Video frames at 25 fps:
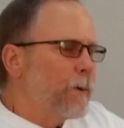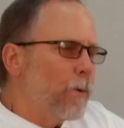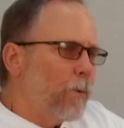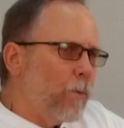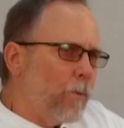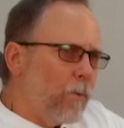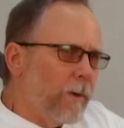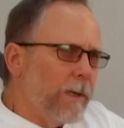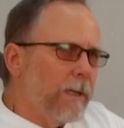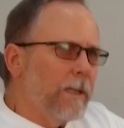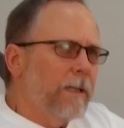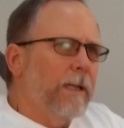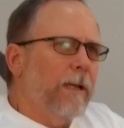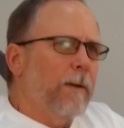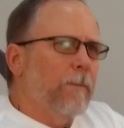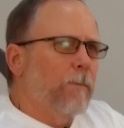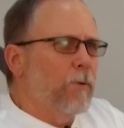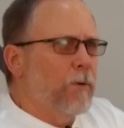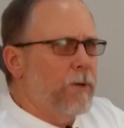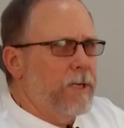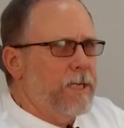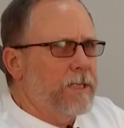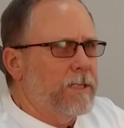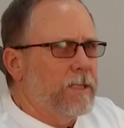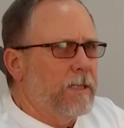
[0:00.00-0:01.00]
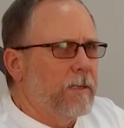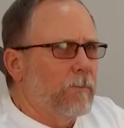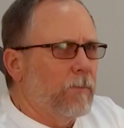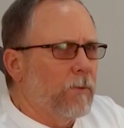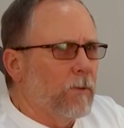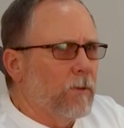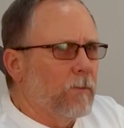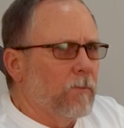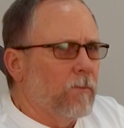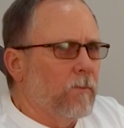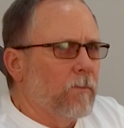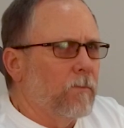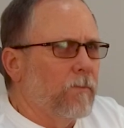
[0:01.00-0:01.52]
Really a pretty
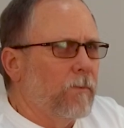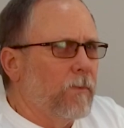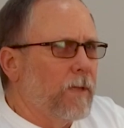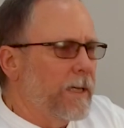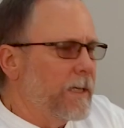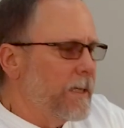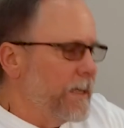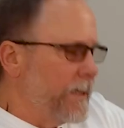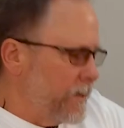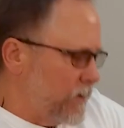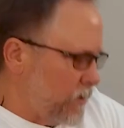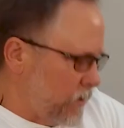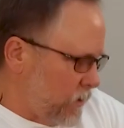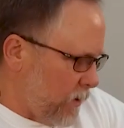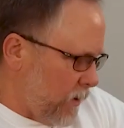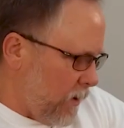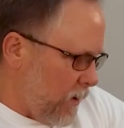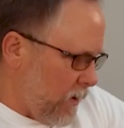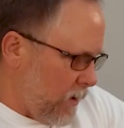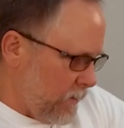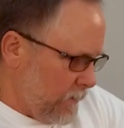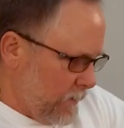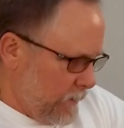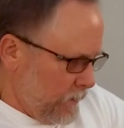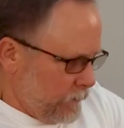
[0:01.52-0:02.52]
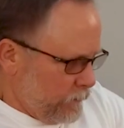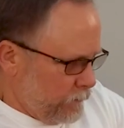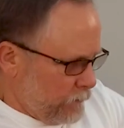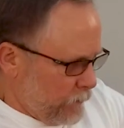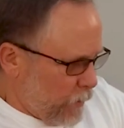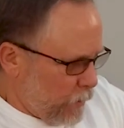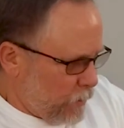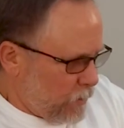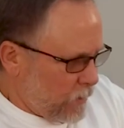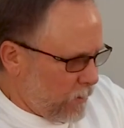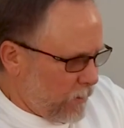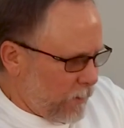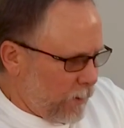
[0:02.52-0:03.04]
simple thing to install.
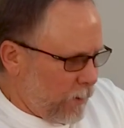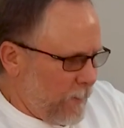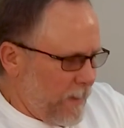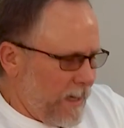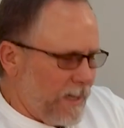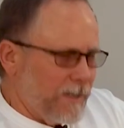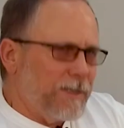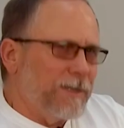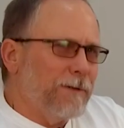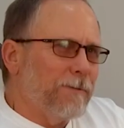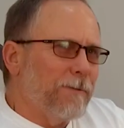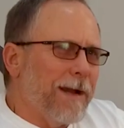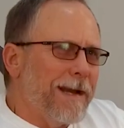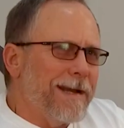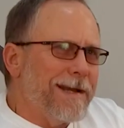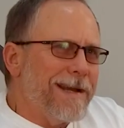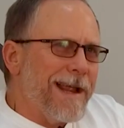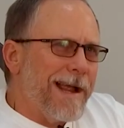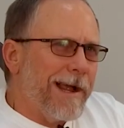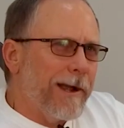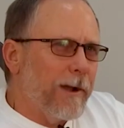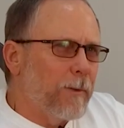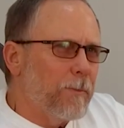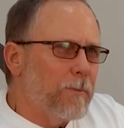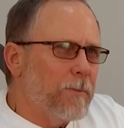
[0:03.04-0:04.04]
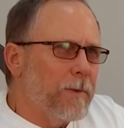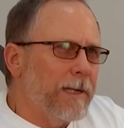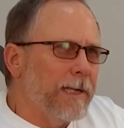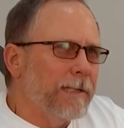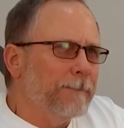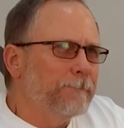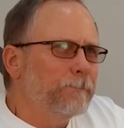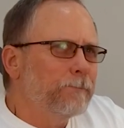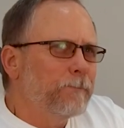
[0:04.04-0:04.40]
Looks a little messy right now, but